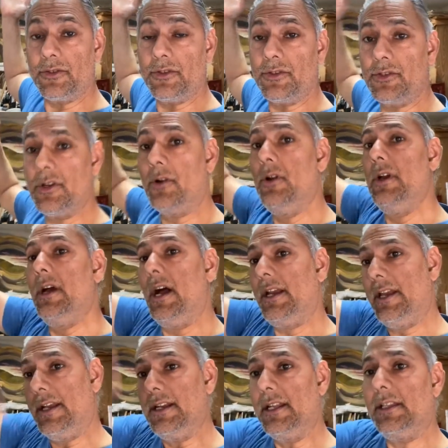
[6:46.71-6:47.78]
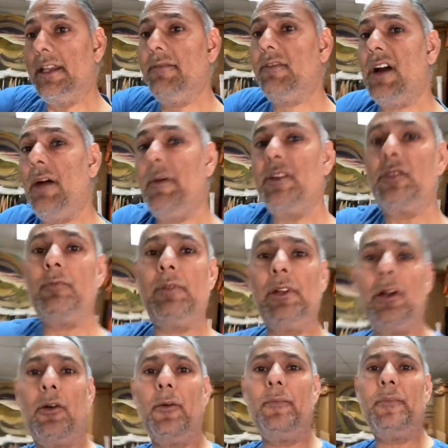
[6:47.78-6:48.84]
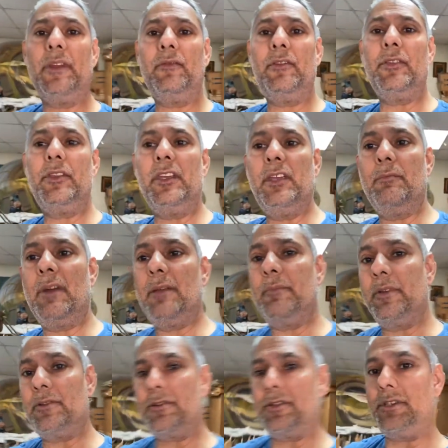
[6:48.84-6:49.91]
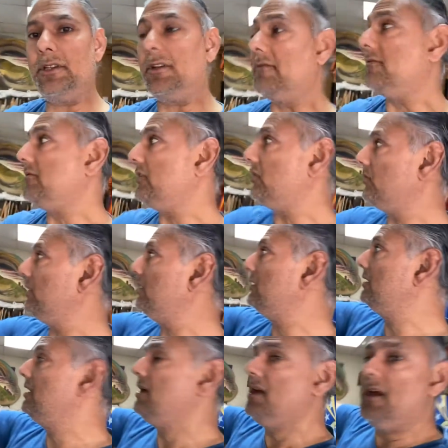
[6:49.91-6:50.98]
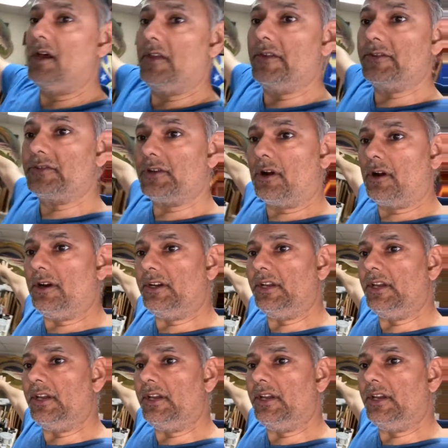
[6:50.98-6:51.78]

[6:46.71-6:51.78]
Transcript: And so, again, leave comments below if you think you might be interested in viewing this art.